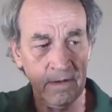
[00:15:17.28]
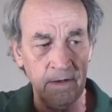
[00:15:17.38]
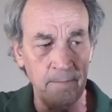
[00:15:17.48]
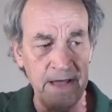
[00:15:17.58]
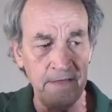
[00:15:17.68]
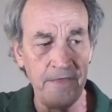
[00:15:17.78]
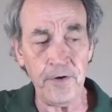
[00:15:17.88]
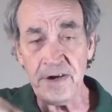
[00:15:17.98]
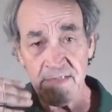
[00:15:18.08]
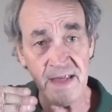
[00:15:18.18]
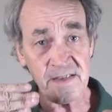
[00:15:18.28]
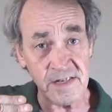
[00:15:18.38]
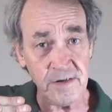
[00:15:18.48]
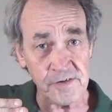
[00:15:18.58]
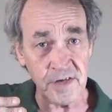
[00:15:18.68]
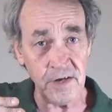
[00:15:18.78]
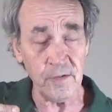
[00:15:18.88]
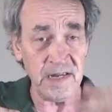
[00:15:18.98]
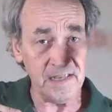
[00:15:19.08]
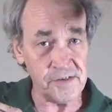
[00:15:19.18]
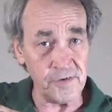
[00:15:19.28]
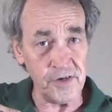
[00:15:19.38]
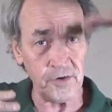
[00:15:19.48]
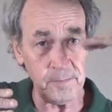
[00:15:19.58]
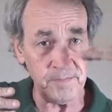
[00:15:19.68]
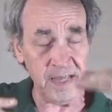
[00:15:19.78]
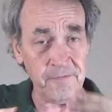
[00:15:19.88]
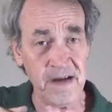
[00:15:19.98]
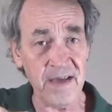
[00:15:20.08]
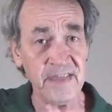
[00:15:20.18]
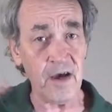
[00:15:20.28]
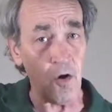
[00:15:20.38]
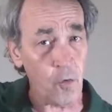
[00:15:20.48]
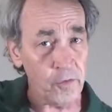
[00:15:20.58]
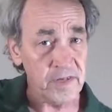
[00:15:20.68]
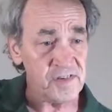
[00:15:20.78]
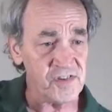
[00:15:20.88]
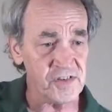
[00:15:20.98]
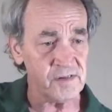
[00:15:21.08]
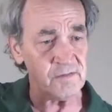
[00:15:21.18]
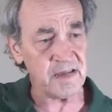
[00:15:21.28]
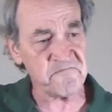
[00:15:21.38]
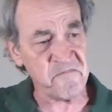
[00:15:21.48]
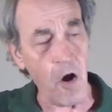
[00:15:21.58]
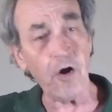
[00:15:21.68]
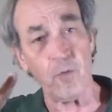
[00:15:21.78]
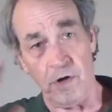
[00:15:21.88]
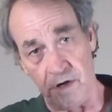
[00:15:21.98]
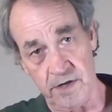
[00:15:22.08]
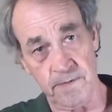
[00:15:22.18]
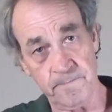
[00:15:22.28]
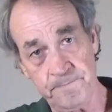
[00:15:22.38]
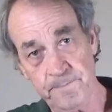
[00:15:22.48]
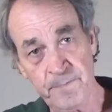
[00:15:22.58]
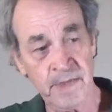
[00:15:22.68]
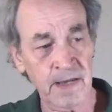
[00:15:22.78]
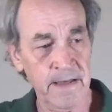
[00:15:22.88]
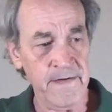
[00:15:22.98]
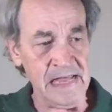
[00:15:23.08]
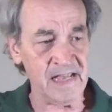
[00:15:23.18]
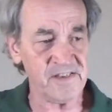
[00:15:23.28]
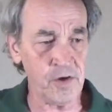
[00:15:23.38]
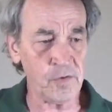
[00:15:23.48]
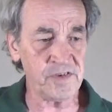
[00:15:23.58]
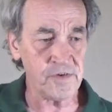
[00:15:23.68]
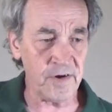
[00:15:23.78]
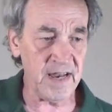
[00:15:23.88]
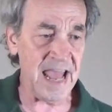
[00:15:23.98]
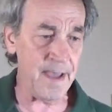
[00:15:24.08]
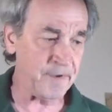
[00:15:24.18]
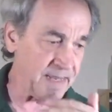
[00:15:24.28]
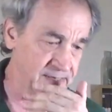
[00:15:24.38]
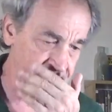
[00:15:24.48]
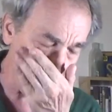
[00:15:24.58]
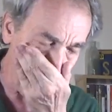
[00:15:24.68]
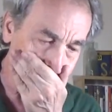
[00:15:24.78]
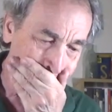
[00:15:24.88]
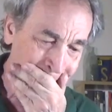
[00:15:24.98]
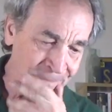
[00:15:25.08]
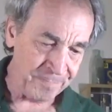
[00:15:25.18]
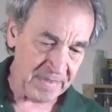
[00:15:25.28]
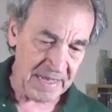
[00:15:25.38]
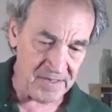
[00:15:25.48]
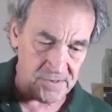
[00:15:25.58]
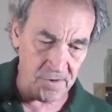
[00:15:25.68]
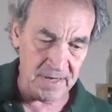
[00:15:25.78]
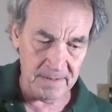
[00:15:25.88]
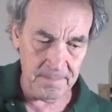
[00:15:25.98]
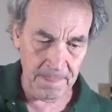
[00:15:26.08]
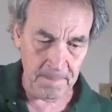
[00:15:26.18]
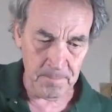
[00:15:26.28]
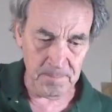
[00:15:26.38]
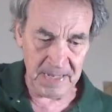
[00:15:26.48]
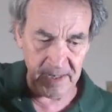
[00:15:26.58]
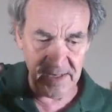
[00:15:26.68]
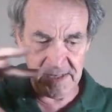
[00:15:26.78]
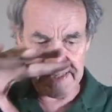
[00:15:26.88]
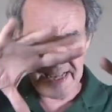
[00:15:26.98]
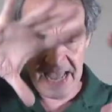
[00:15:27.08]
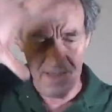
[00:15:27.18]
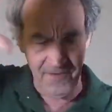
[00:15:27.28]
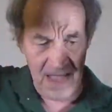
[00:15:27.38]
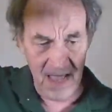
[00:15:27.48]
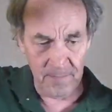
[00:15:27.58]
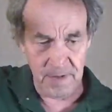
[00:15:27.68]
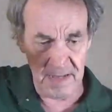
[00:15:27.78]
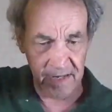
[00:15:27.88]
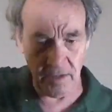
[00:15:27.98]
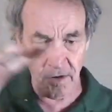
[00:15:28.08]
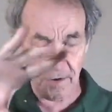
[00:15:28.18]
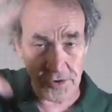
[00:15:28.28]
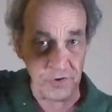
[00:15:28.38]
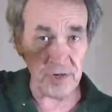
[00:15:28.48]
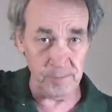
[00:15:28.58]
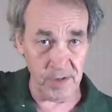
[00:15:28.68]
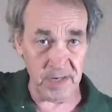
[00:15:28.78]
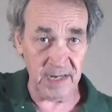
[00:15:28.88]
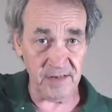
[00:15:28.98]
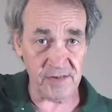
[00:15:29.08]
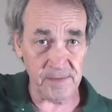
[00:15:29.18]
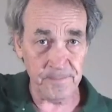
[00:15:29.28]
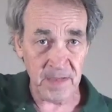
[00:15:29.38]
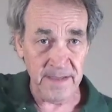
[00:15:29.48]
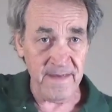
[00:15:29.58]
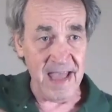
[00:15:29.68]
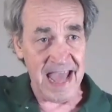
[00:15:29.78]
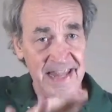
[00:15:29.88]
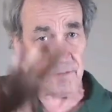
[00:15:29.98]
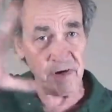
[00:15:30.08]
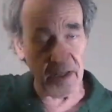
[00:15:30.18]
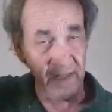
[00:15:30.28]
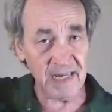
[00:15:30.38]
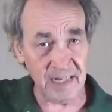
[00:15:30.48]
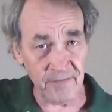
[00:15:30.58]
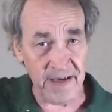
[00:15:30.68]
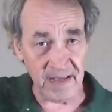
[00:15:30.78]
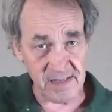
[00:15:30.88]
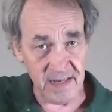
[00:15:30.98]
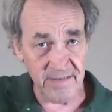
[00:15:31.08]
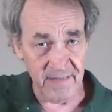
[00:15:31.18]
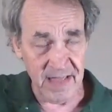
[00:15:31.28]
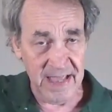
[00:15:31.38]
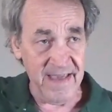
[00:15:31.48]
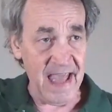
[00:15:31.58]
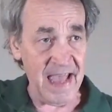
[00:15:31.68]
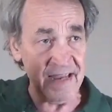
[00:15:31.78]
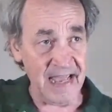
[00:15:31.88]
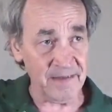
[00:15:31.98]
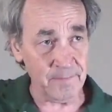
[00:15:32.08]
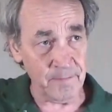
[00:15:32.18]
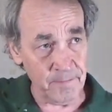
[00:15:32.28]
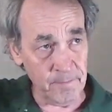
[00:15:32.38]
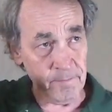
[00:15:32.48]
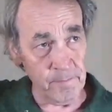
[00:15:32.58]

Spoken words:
about 30,000 years ago in Eastern Europe, they find the oldest artwork. And so what started happening is that they started, because they have had larger communities, and they were collectivizing and